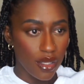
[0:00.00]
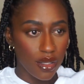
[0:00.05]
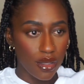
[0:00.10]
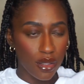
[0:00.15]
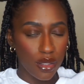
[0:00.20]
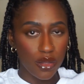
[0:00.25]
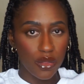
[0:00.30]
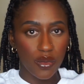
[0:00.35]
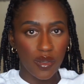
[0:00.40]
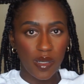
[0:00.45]

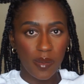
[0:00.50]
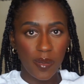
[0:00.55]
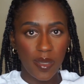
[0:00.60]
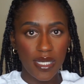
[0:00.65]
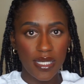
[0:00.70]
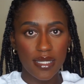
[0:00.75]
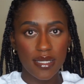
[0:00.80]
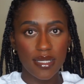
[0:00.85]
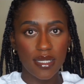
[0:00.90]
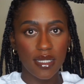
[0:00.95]
the 3
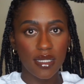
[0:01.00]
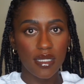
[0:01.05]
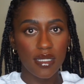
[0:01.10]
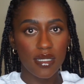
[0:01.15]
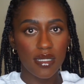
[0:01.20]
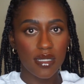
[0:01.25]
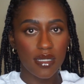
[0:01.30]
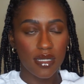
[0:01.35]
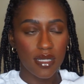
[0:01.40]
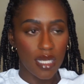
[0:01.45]

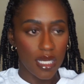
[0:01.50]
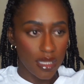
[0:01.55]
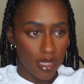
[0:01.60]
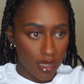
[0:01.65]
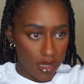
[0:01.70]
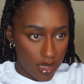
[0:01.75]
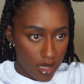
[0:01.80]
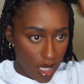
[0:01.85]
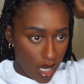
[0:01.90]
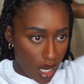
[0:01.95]
pieces at the
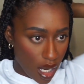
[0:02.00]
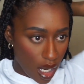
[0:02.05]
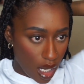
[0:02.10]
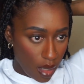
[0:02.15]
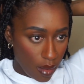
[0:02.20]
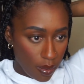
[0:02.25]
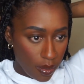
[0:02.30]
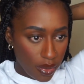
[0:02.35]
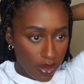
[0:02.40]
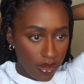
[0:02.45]

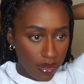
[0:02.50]
top